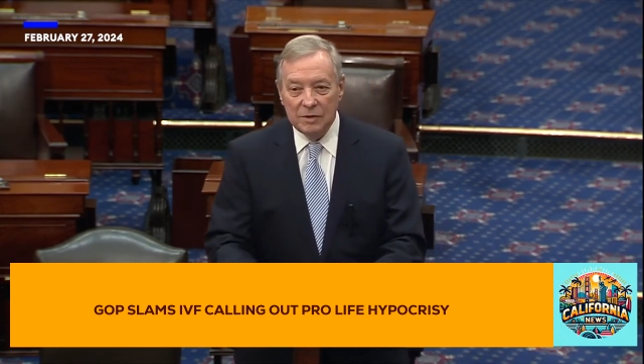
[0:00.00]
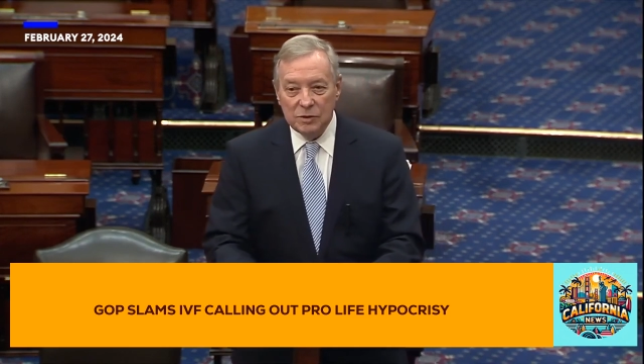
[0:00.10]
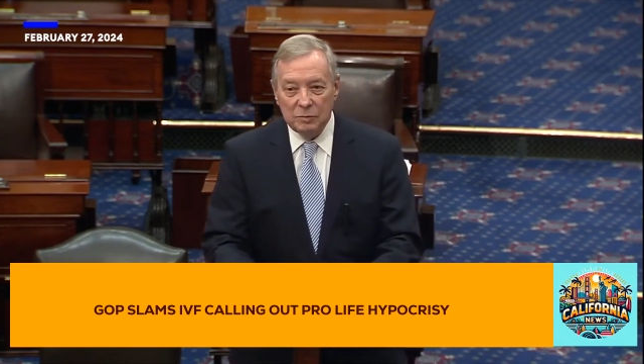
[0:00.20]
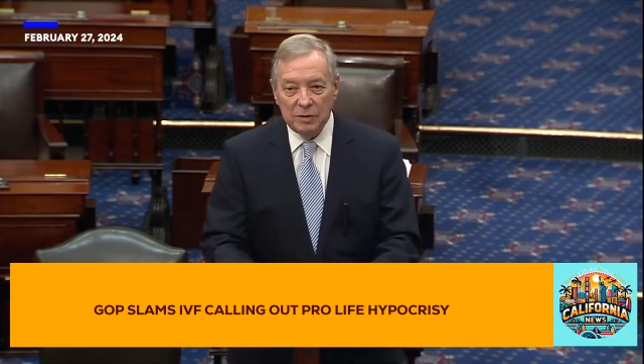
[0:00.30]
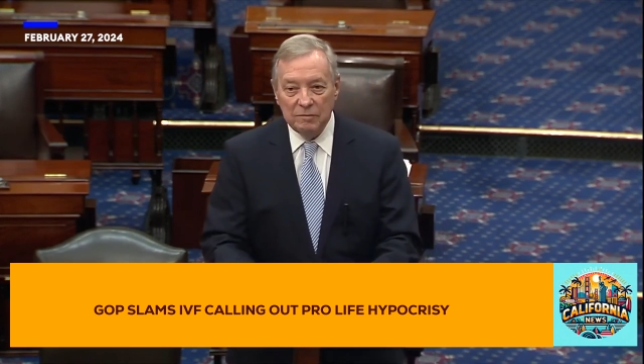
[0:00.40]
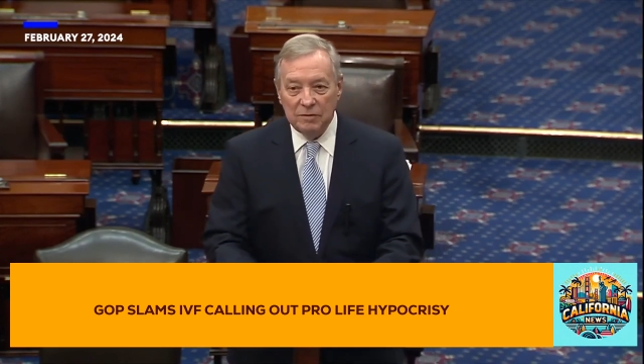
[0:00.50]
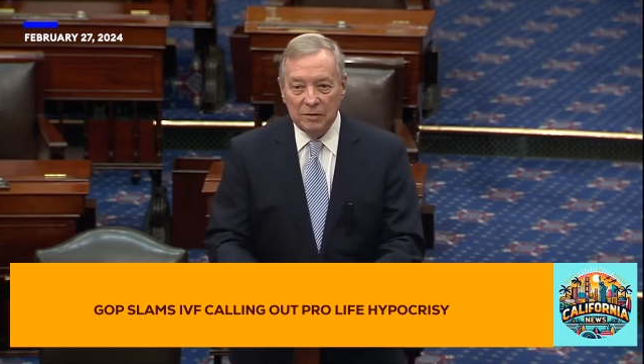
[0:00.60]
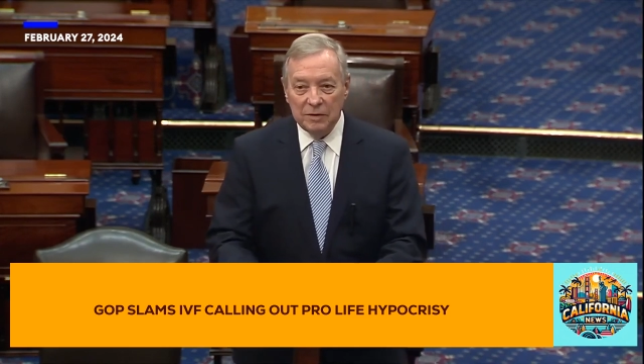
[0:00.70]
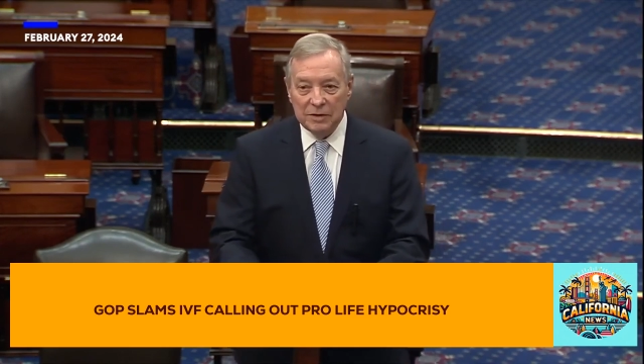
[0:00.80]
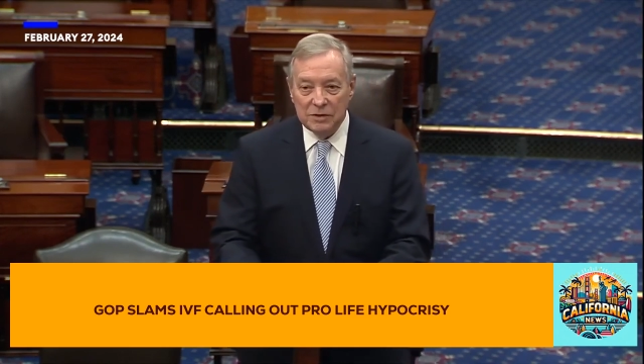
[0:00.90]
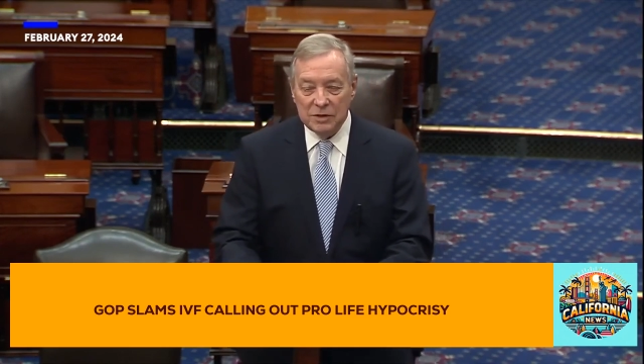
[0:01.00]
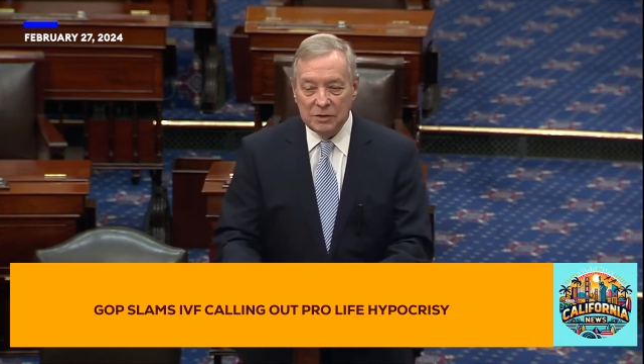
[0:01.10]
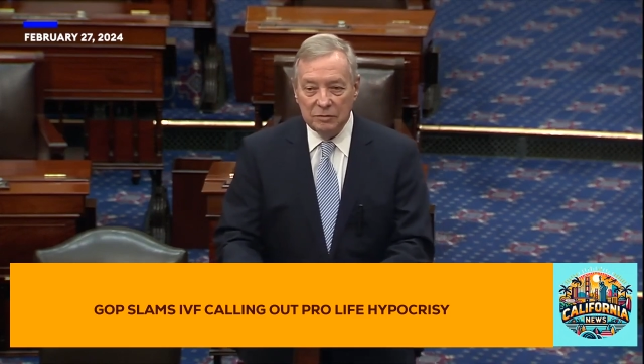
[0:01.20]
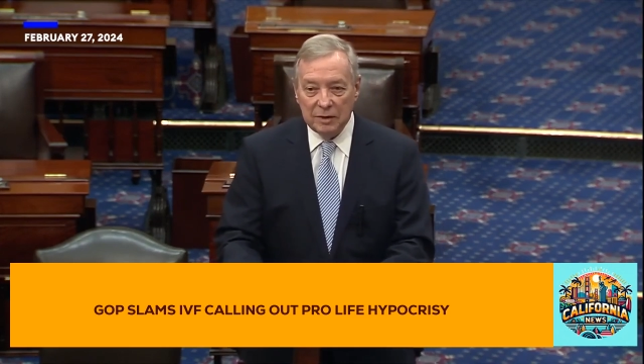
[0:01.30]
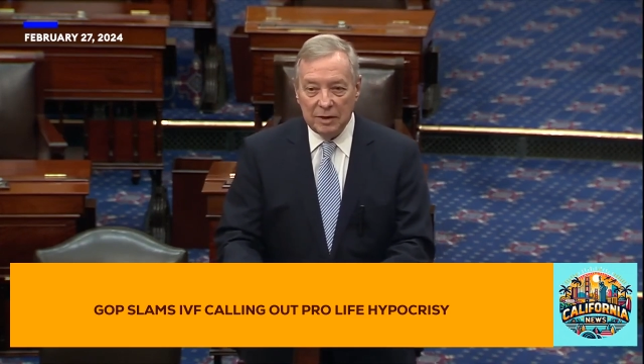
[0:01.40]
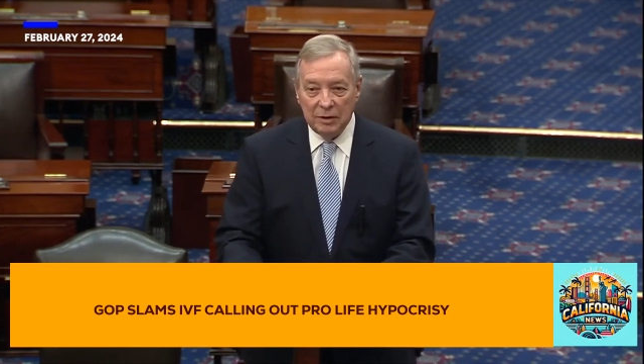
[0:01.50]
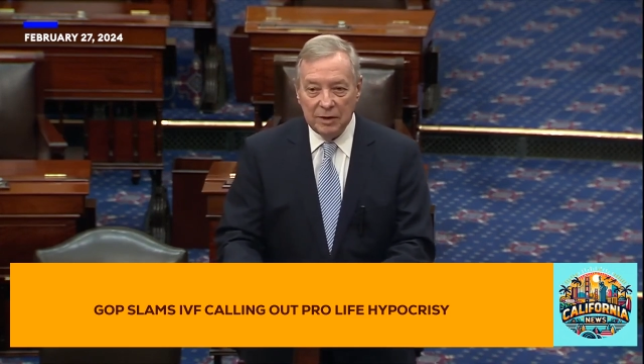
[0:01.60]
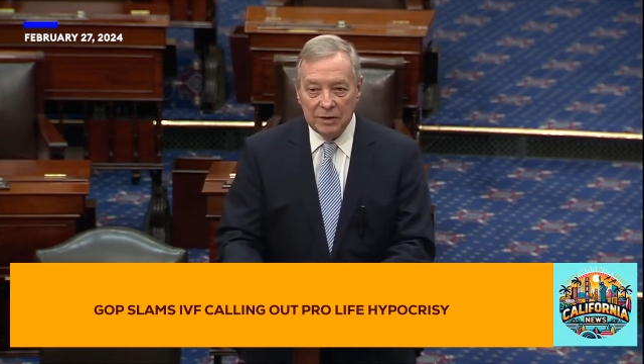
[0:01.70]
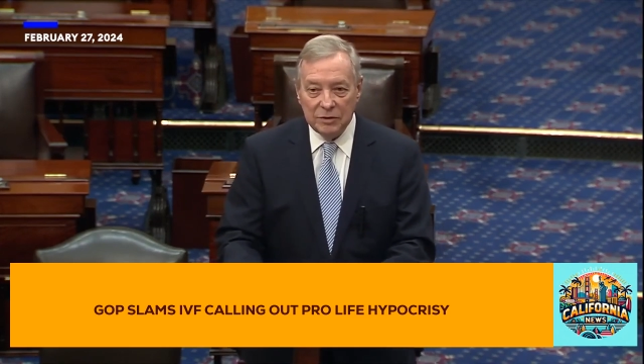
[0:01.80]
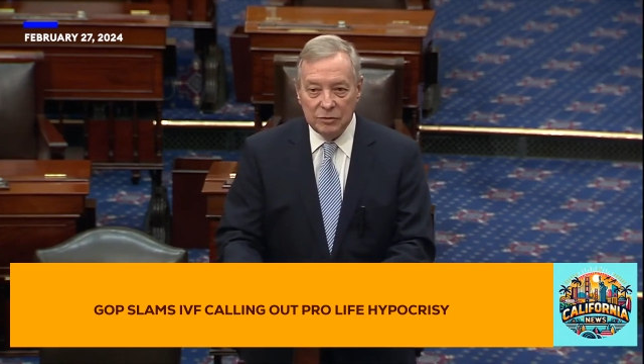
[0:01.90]
Springfield in central
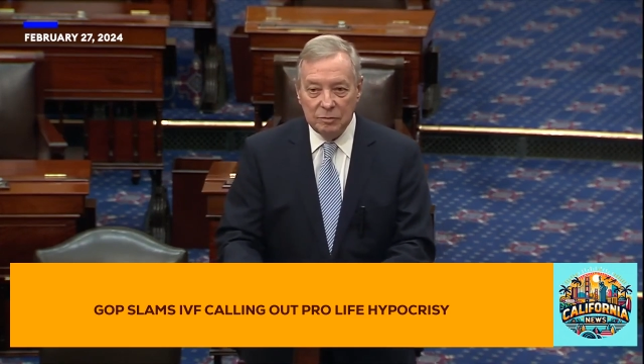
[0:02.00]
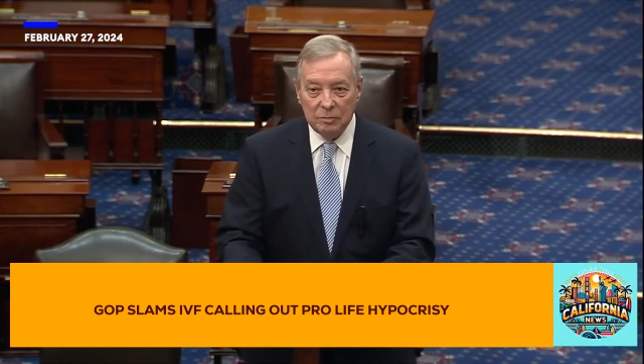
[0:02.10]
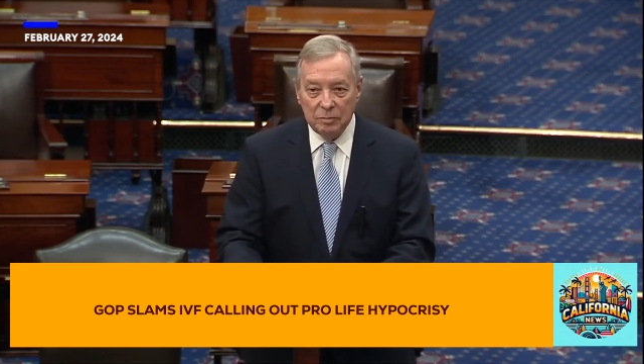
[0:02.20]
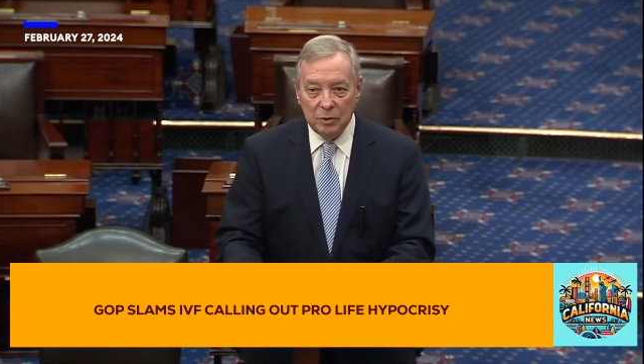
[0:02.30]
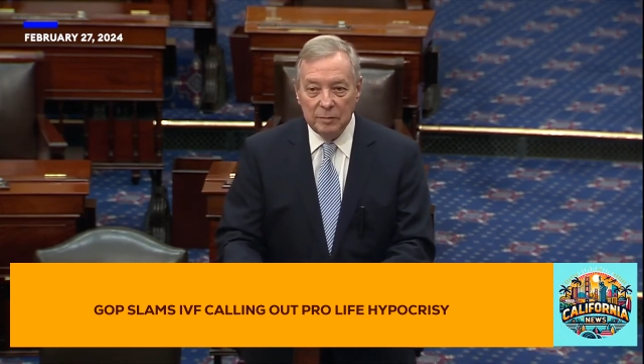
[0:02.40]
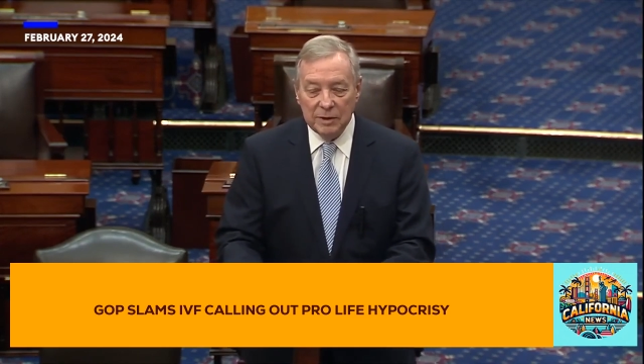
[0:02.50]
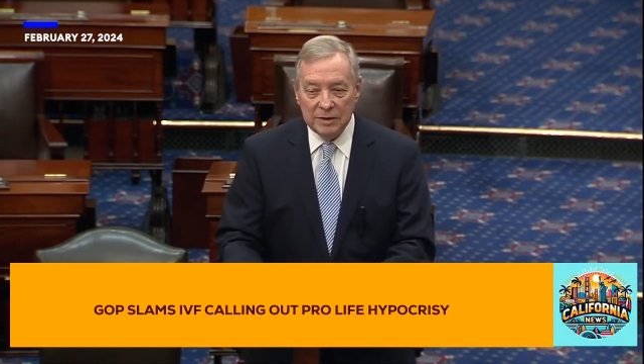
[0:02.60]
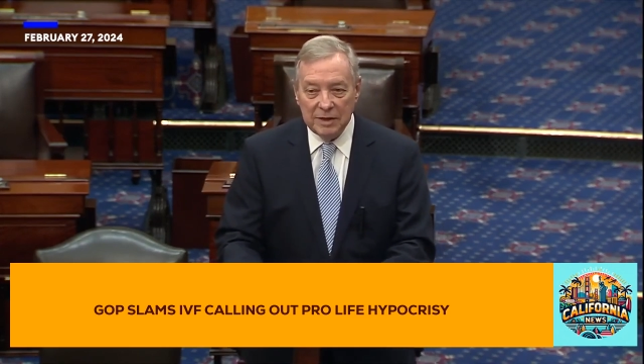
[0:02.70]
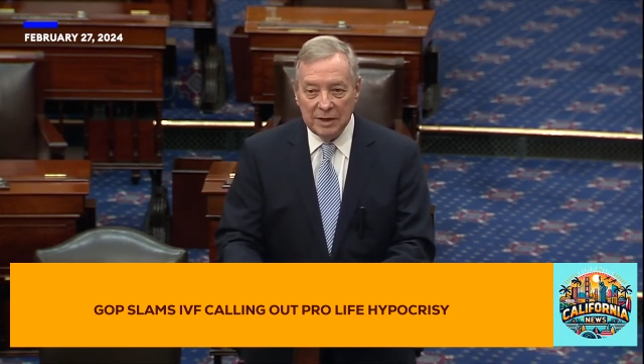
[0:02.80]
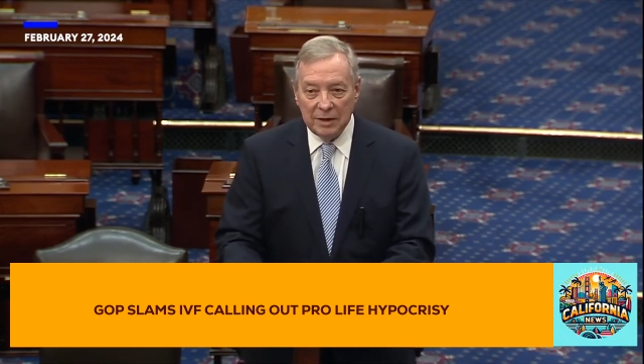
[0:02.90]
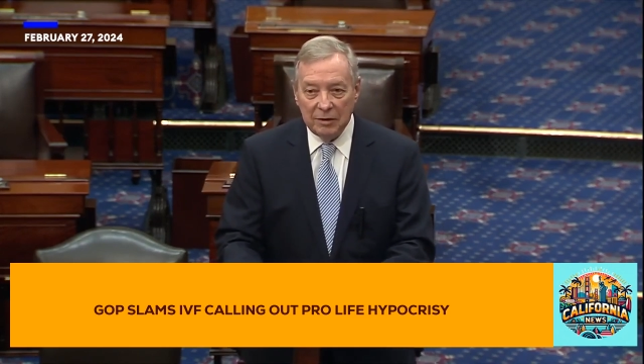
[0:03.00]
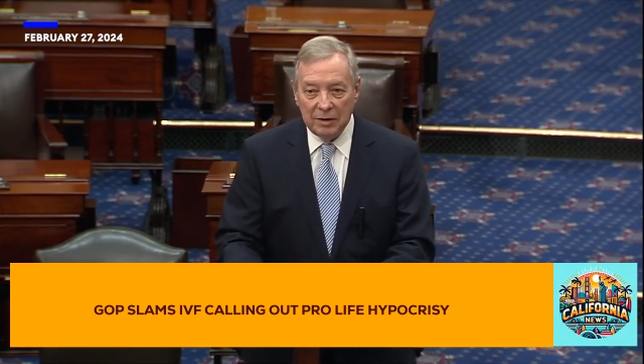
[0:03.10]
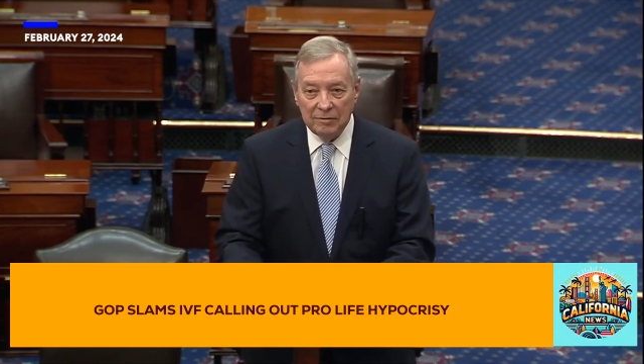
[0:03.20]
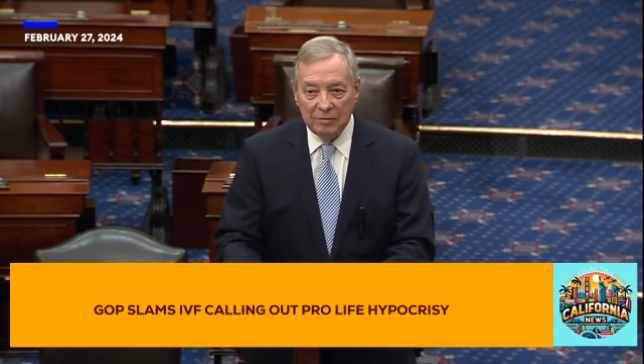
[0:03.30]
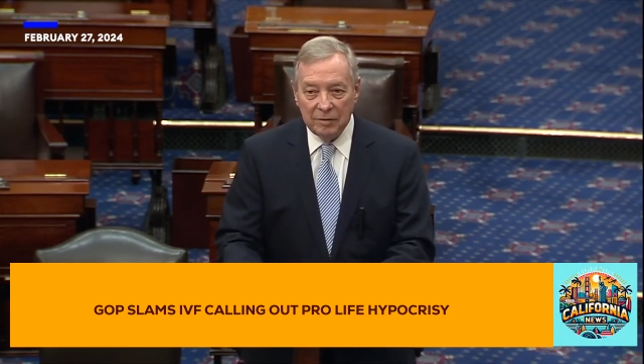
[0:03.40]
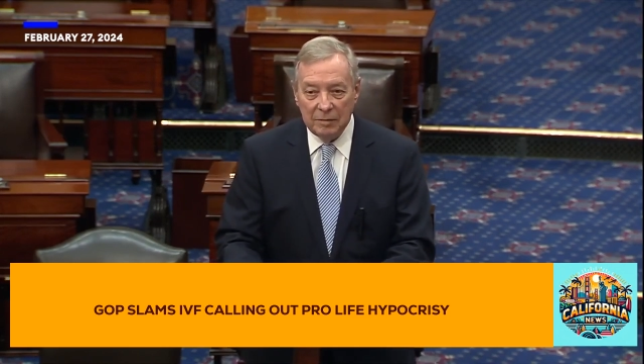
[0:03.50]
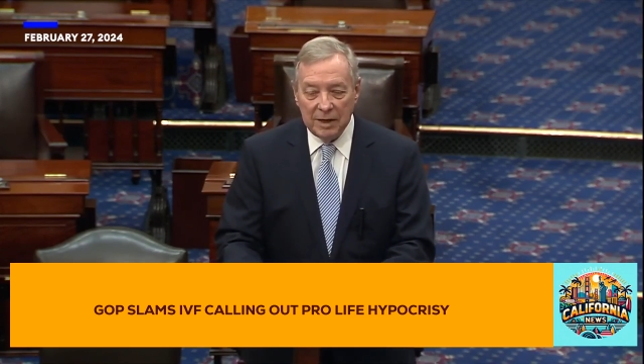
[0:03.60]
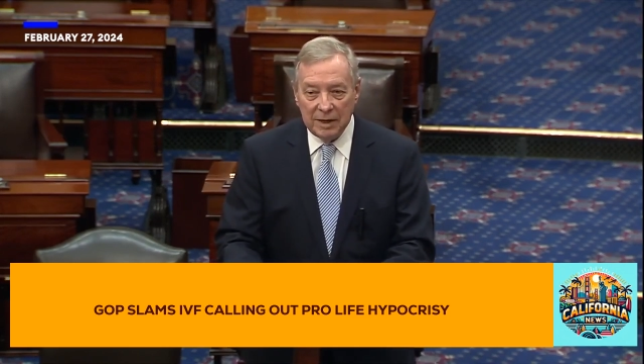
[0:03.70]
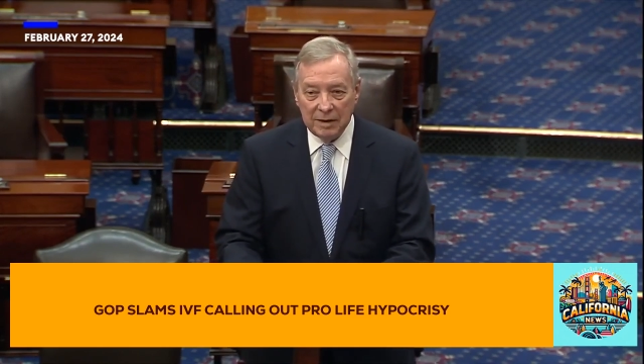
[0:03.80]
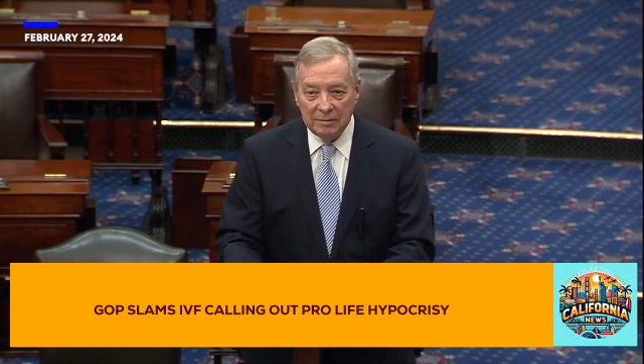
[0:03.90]
Illinois to Bloomington, Illinois for a
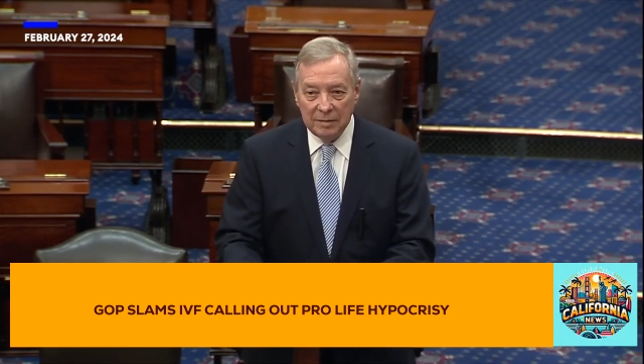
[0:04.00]
meeting.